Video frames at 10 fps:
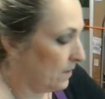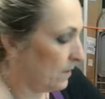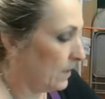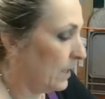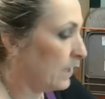
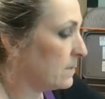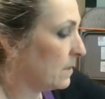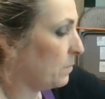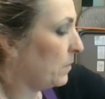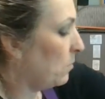The next
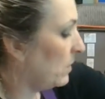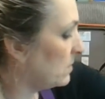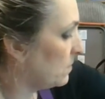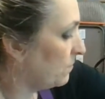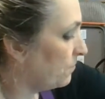step I want is
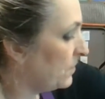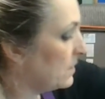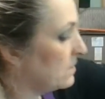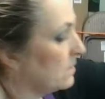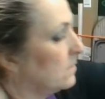some feet.
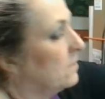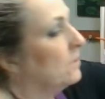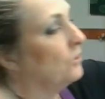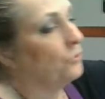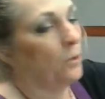
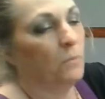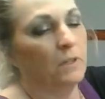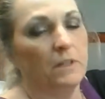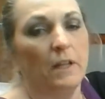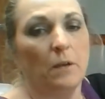So I'm going
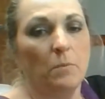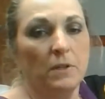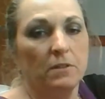to take a piece